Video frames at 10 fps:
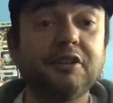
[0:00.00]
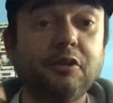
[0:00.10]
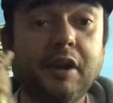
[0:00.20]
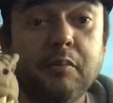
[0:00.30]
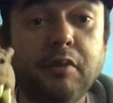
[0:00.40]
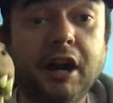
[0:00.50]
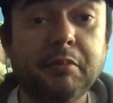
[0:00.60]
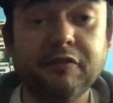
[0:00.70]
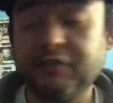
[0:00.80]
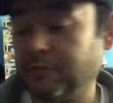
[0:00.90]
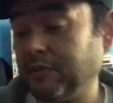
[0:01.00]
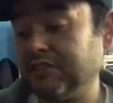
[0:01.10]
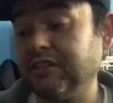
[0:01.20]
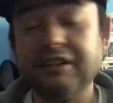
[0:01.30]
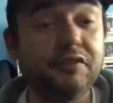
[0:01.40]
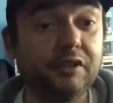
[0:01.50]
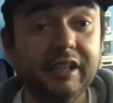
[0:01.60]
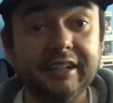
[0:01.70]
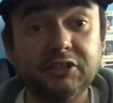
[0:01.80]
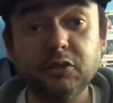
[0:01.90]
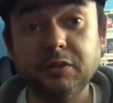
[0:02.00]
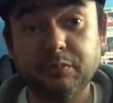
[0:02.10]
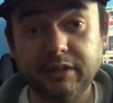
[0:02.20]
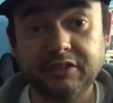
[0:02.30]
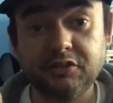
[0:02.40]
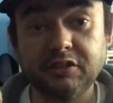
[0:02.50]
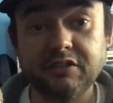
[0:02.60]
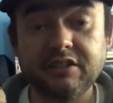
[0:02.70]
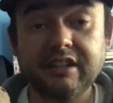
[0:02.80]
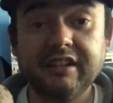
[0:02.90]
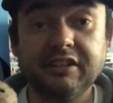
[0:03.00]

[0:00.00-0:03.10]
is a great pop, if, especially if you like doing pictures.